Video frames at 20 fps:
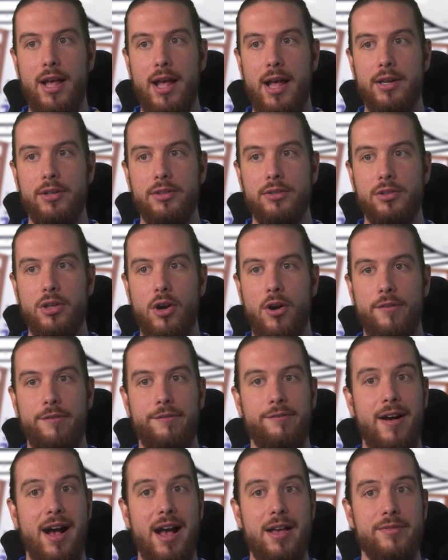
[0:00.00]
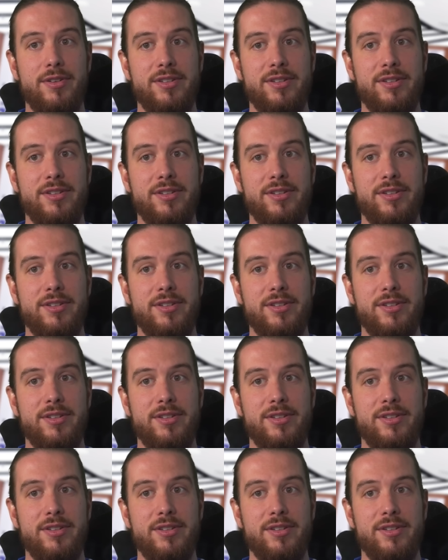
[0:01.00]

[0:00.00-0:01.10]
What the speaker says: and got 5